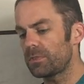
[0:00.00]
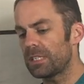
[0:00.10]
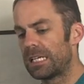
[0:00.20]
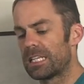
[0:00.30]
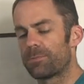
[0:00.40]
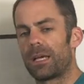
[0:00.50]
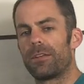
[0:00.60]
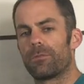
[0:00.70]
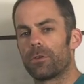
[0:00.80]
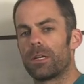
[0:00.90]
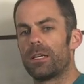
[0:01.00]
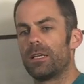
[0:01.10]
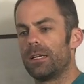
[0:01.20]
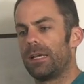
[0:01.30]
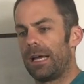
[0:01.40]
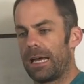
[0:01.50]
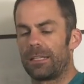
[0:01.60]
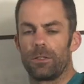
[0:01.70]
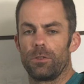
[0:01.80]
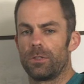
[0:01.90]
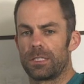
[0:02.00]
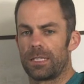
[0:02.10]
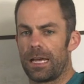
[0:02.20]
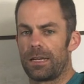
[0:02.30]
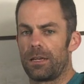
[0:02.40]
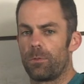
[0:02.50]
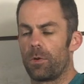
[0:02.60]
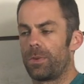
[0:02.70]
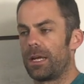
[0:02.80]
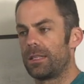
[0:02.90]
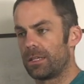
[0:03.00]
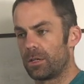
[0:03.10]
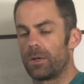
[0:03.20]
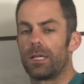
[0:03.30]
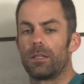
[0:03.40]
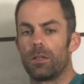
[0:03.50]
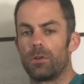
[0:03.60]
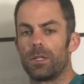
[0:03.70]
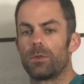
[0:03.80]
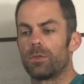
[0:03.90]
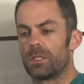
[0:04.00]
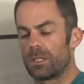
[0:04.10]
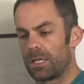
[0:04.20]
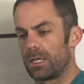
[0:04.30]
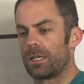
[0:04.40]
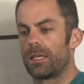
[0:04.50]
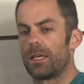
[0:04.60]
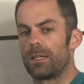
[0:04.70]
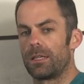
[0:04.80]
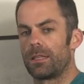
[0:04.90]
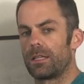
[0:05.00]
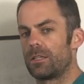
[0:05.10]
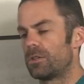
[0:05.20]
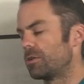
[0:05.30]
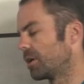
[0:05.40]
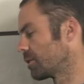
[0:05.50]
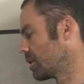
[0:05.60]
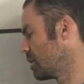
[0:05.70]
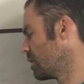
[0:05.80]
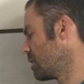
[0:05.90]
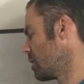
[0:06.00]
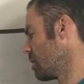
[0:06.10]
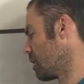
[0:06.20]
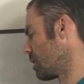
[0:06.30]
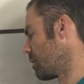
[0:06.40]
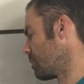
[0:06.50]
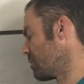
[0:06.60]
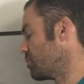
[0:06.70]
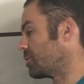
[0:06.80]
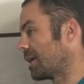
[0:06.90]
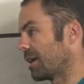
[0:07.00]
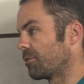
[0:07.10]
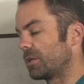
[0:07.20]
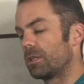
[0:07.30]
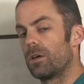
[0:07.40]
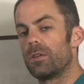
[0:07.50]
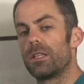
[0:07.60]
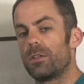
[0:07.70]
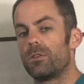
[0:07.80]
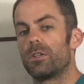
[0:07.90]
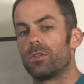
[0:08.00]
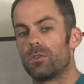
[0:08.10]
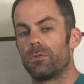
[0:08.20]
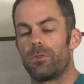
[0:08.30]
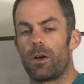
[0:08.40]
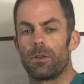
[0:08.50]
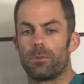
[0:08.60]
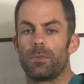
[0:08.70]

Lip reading: and it's pain-free, adding load doesn't add any more pain, then go ahead and load it, which is gonna, again, get that tissue healthy. If you can't really load it, then you can do volume.